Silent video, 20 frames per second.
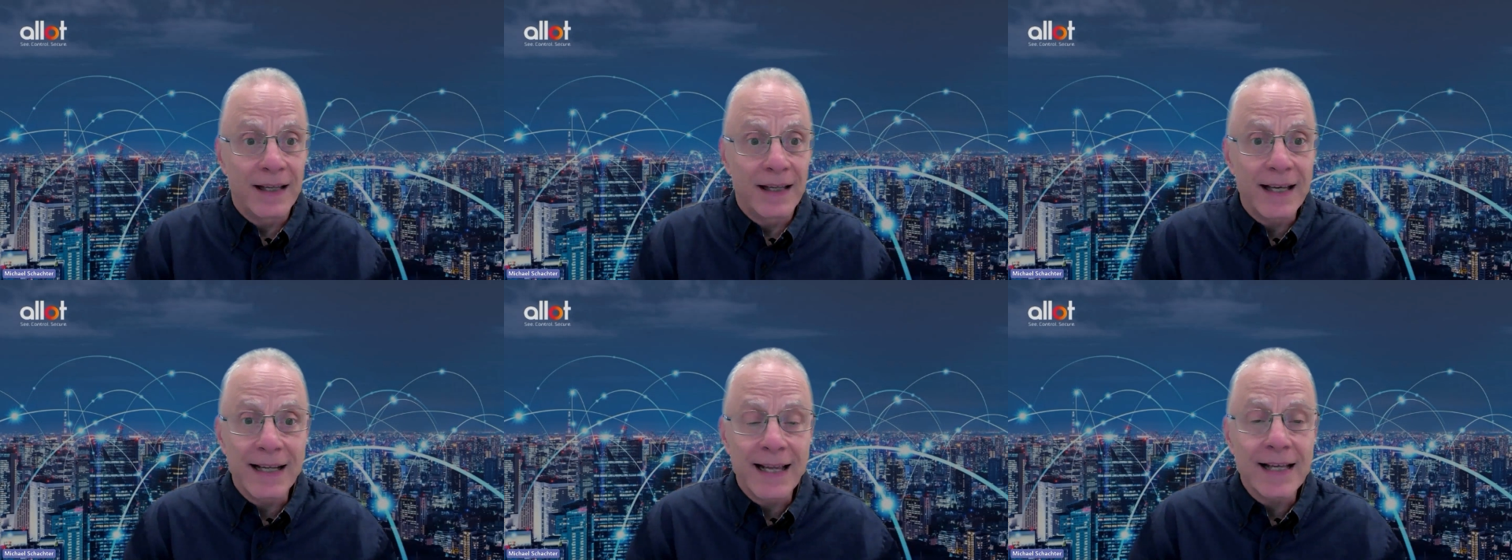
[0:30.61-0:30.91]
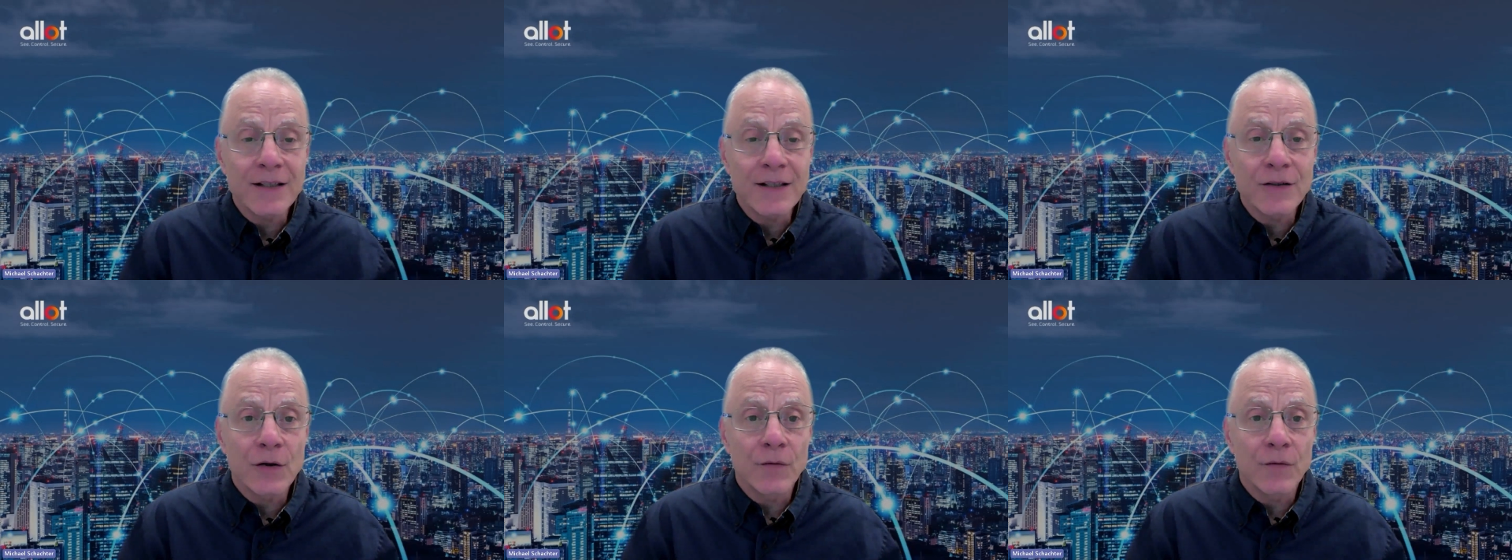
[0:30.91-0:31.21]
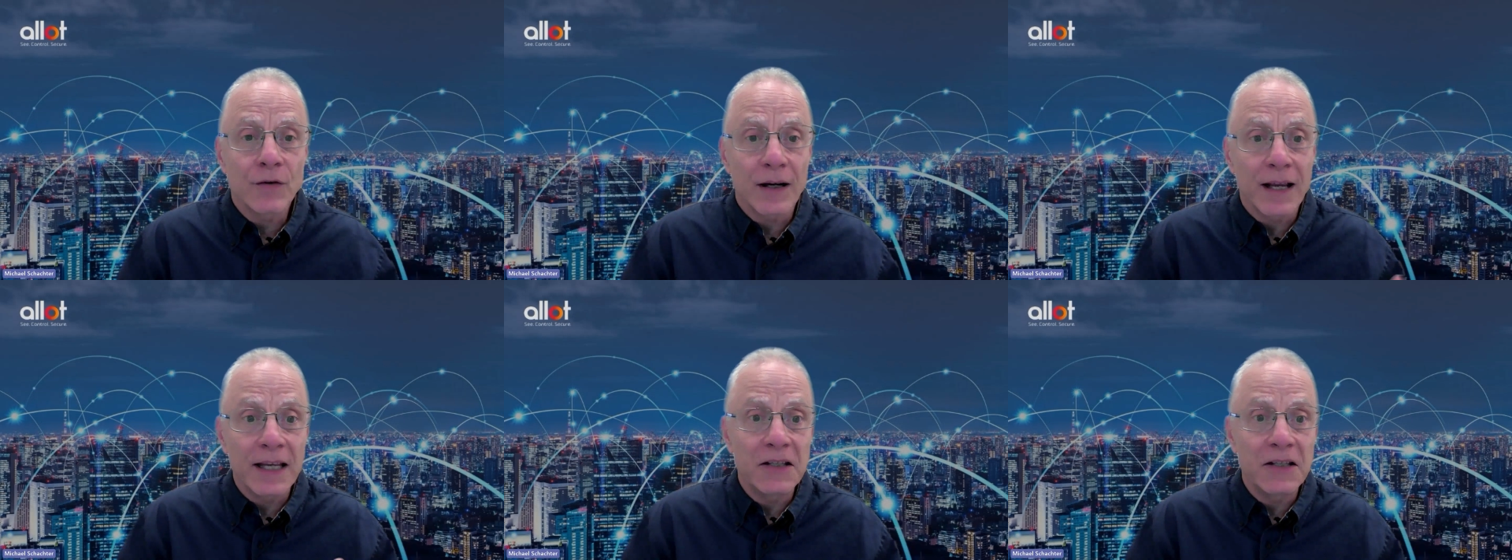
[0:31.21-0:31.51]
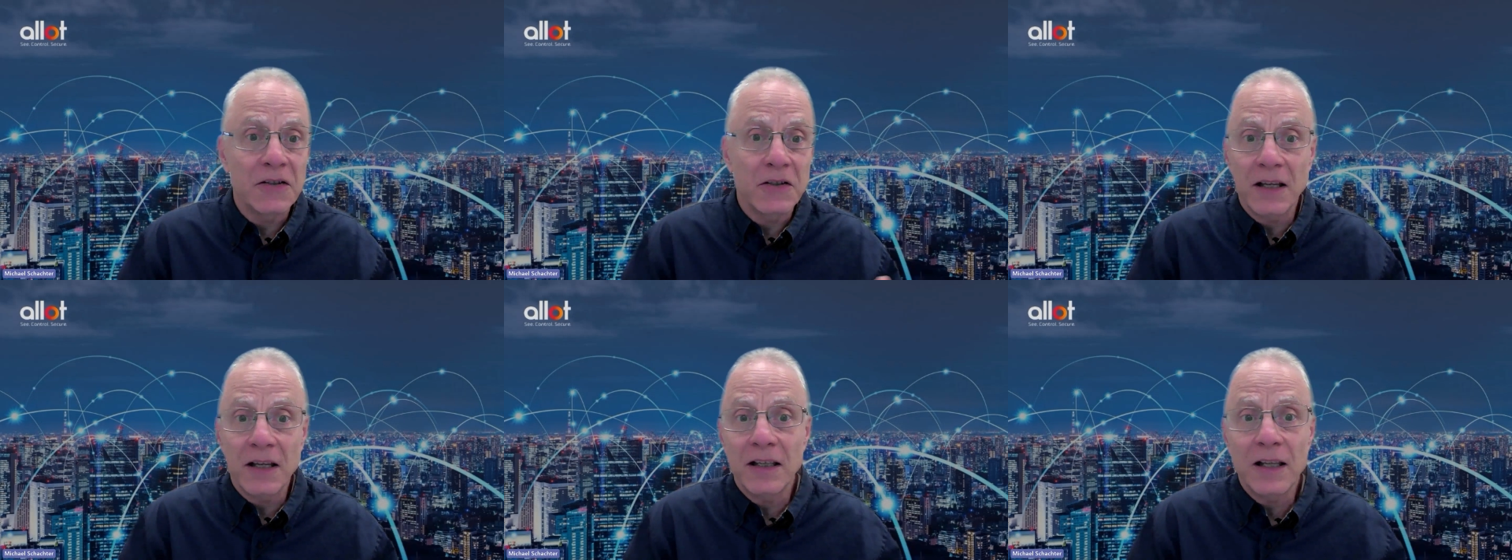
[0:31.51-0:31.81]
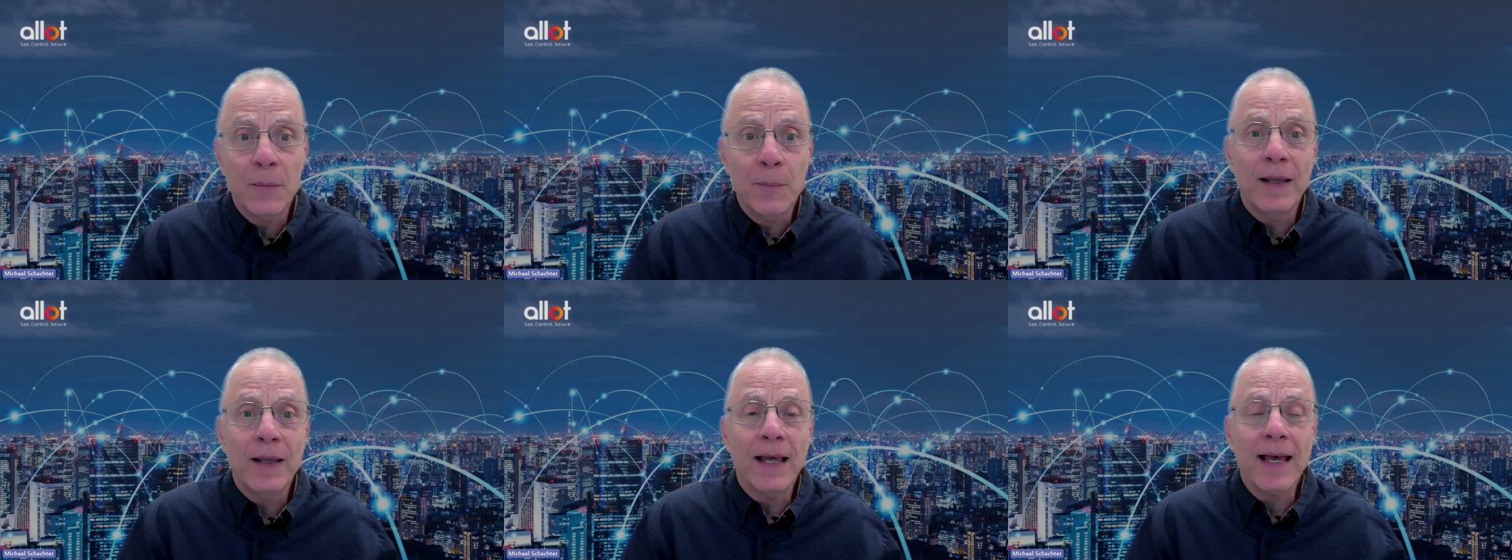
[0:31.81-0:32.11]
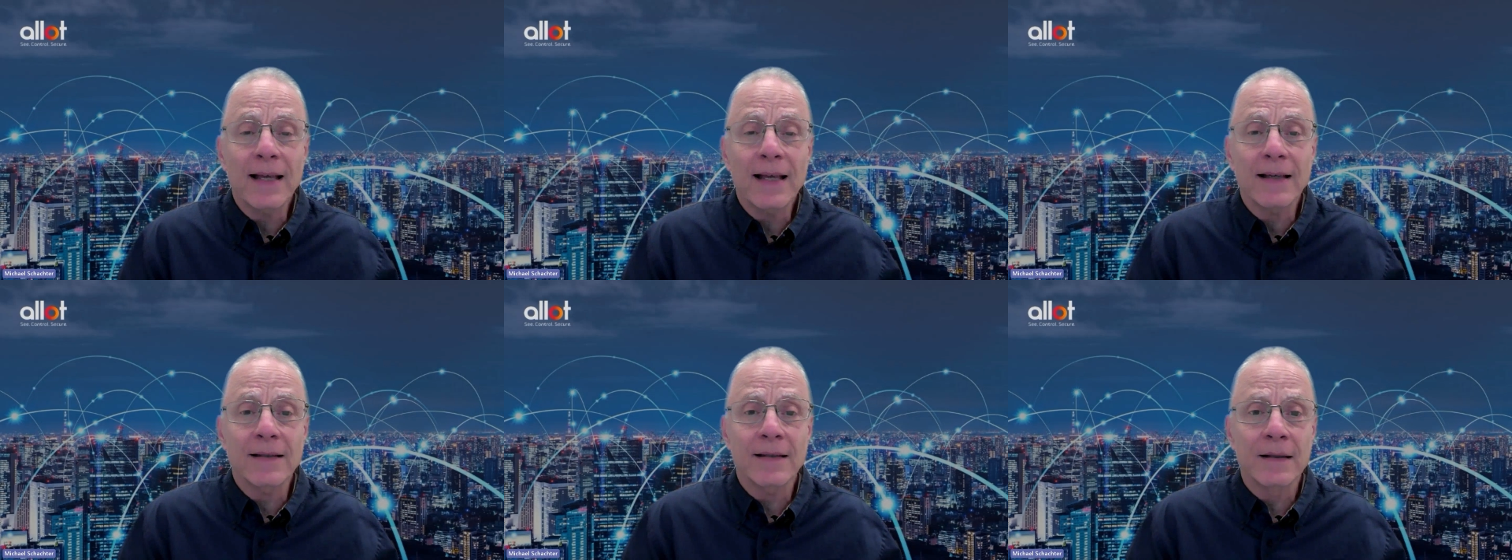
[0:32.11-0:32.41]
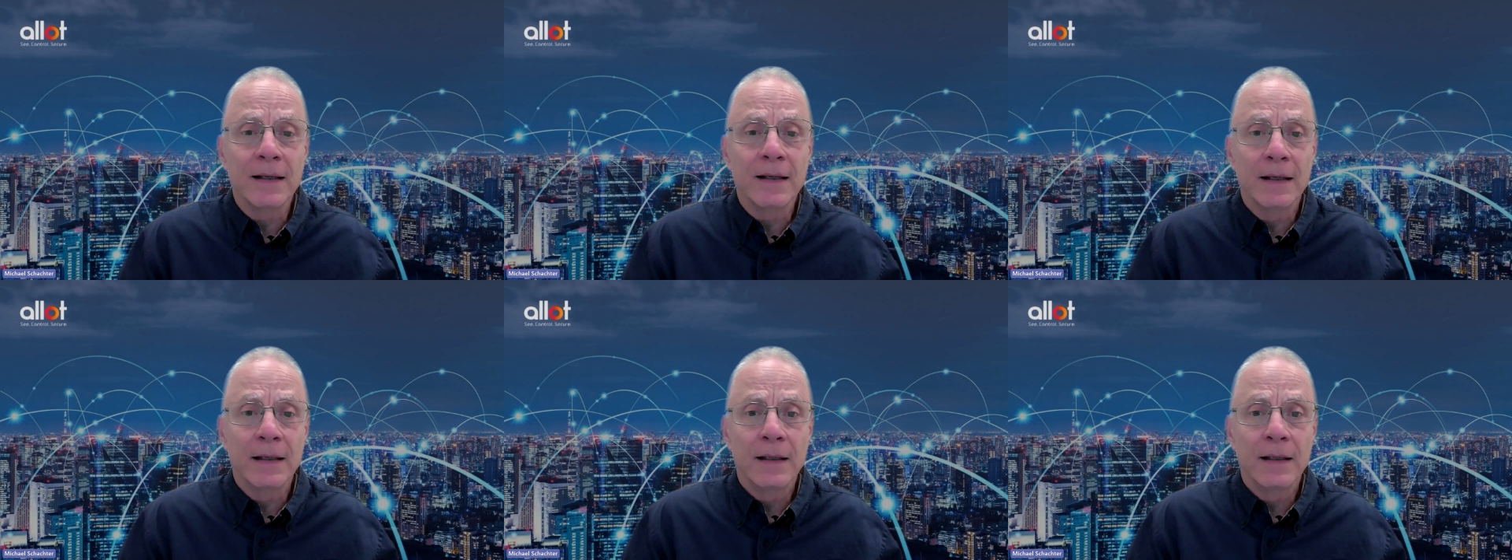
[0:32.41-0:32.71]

DNS over HTTPS?